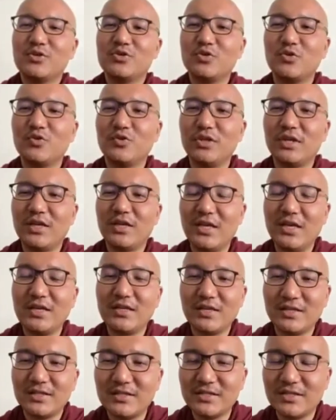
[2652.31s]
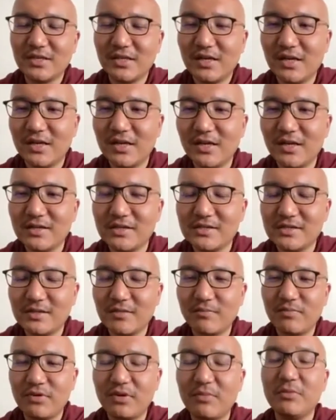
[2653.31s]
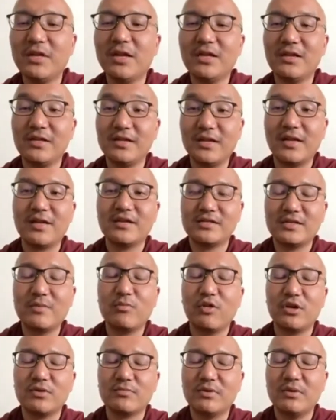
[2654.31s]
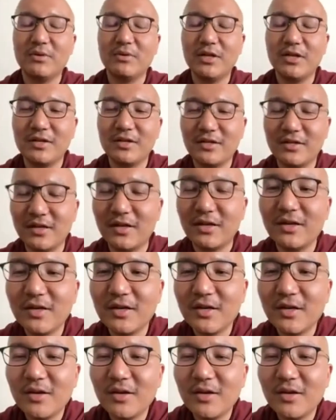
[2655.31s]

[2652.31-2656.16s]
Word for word: So the heat is uh, permanently there, somewhat permanently there,